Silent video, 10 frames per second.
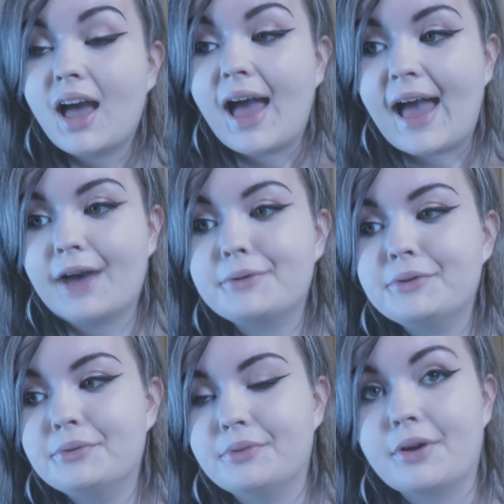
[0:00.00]
How do you
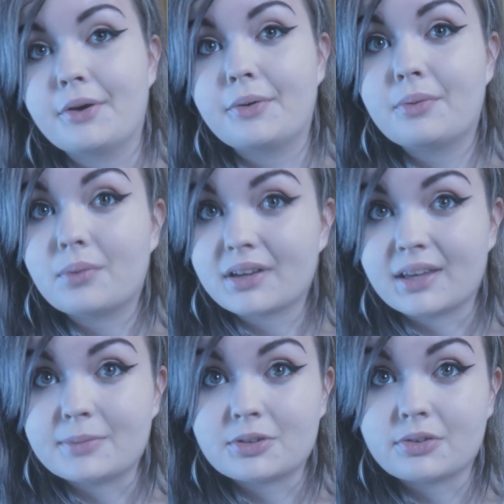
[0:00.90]
know what game
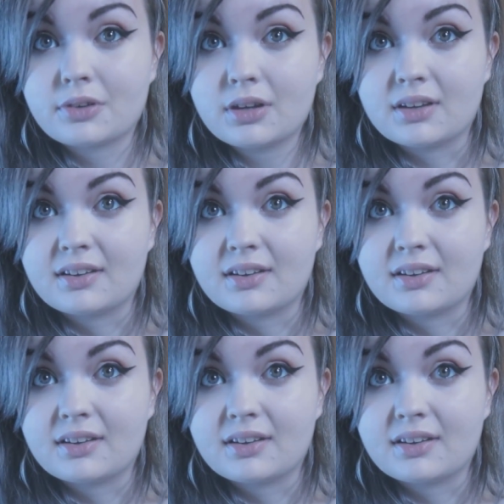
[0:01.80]
stores are good?